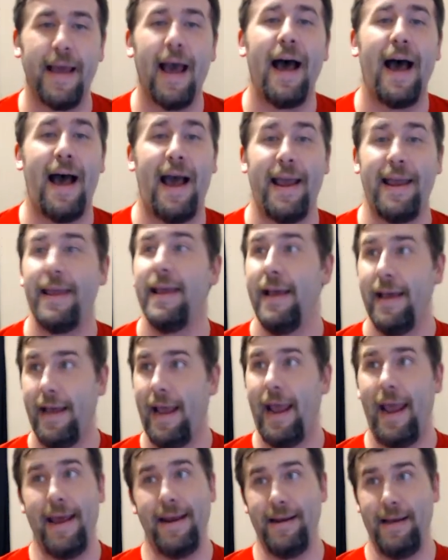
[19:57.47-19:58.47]
guy,
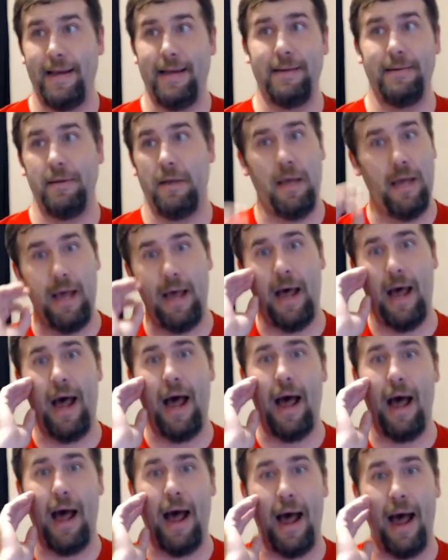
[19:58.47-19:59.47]
and
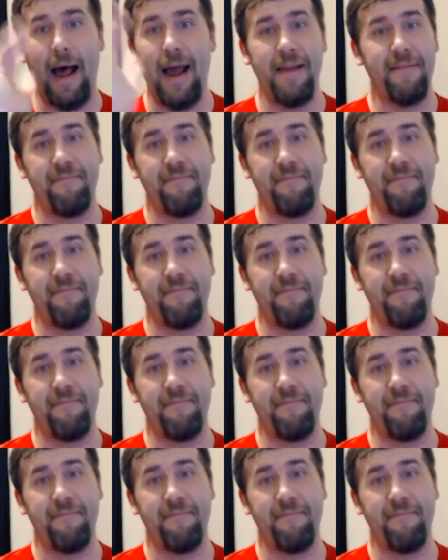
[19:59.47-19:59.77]
I'm